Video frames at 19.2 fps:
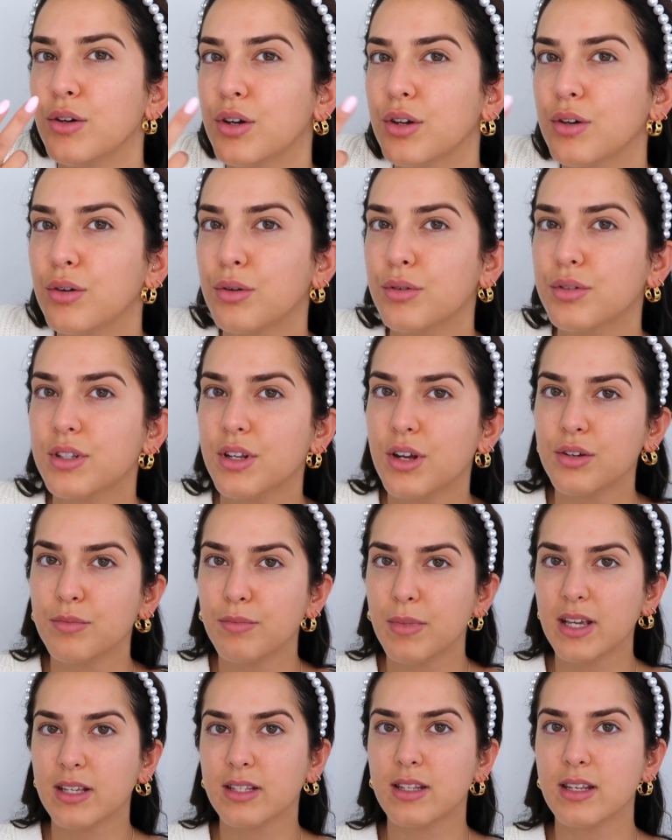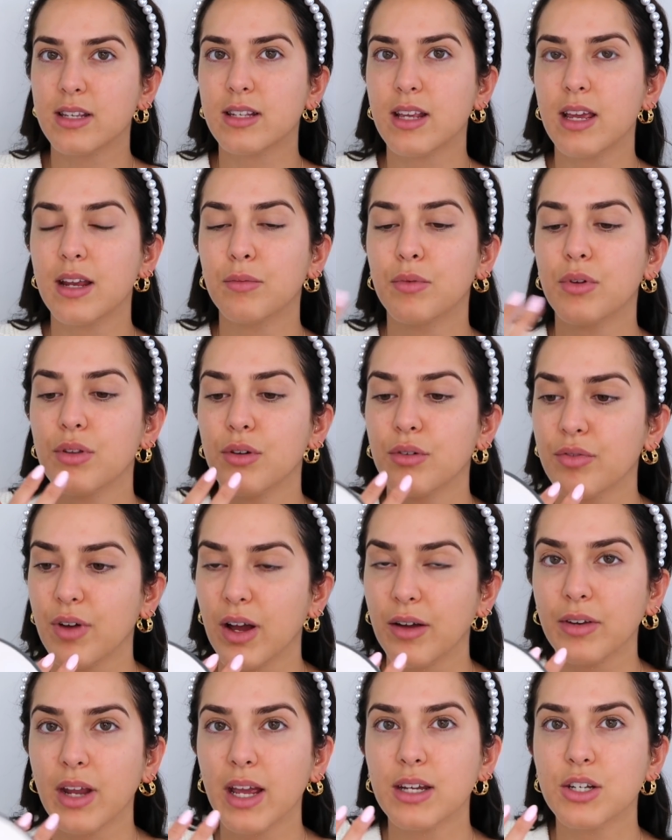You can also mix this in with your
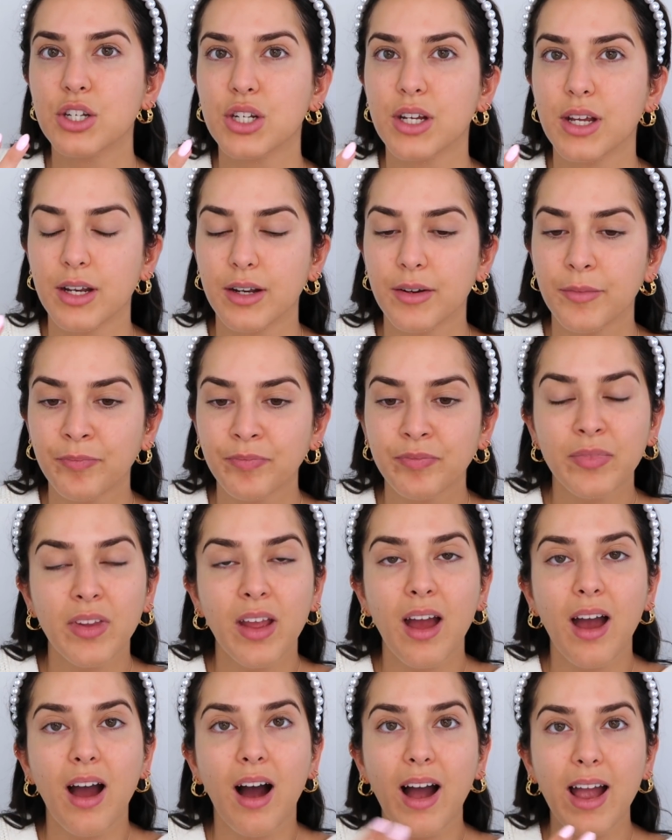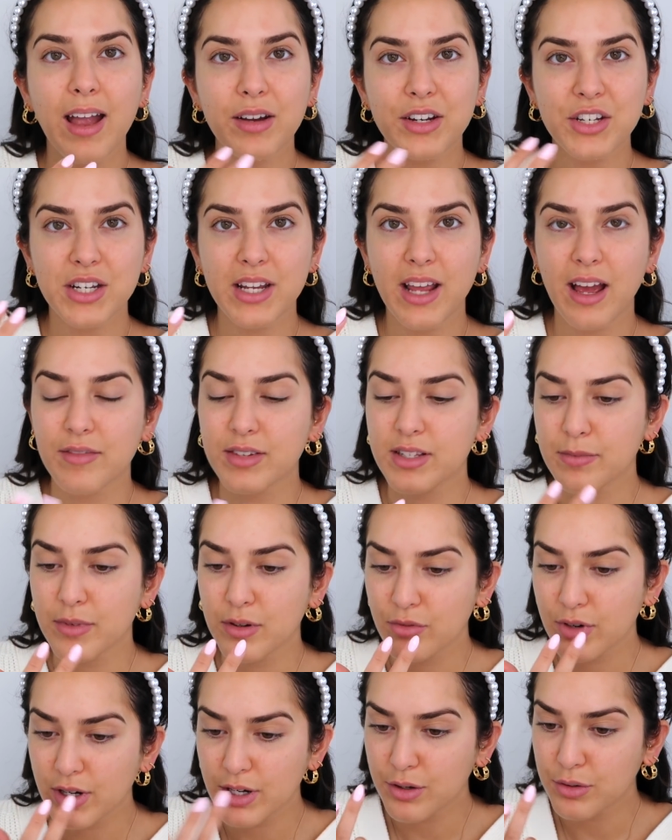foundation. I actually have
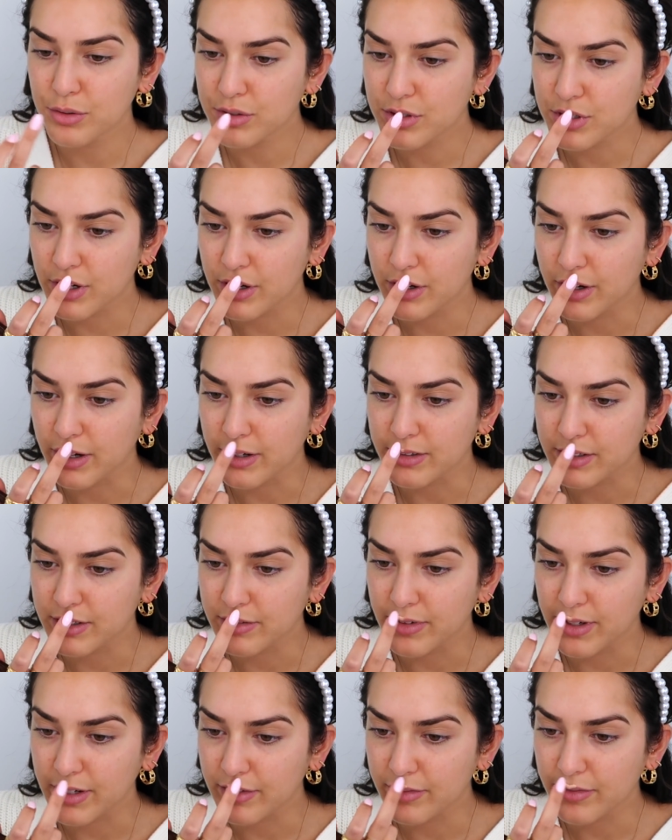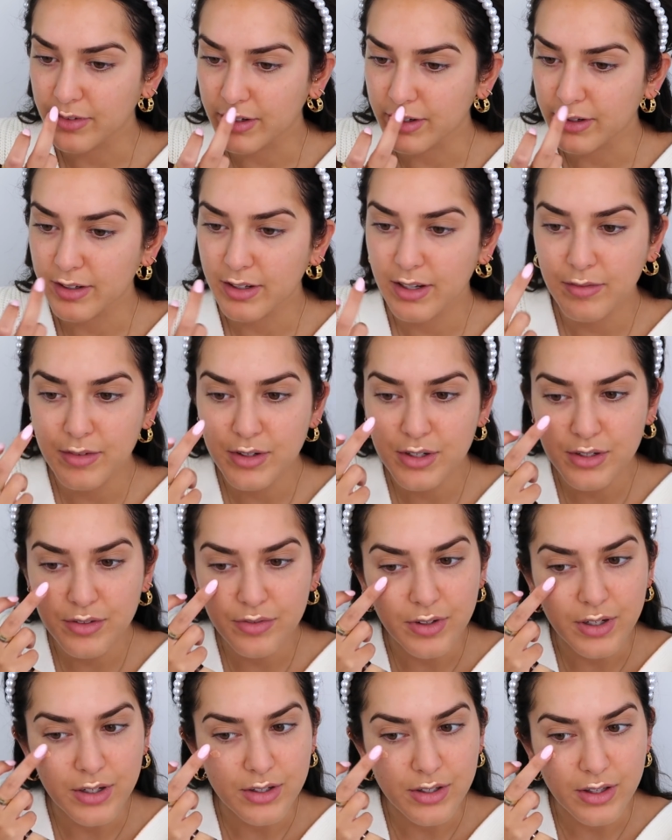something really cool to show you guys in a minute, but let me
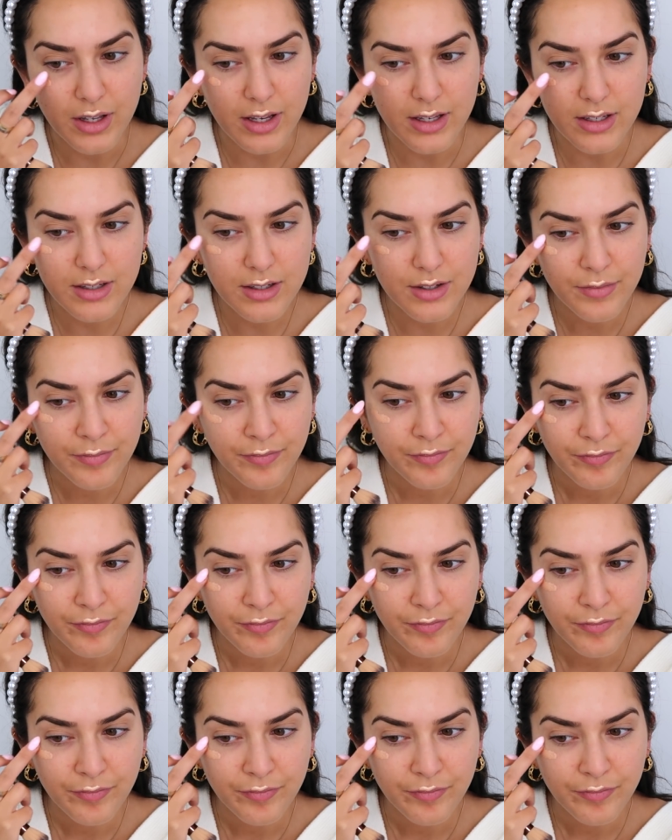just finish this.